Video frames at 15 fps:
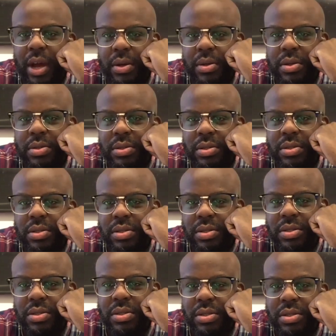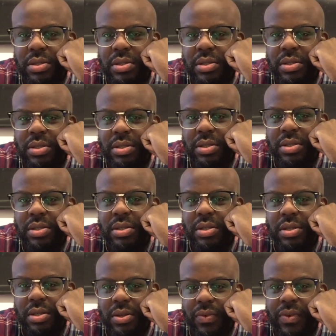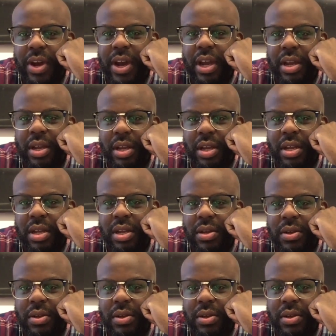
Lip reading: then you're not changing behavior, right? So that's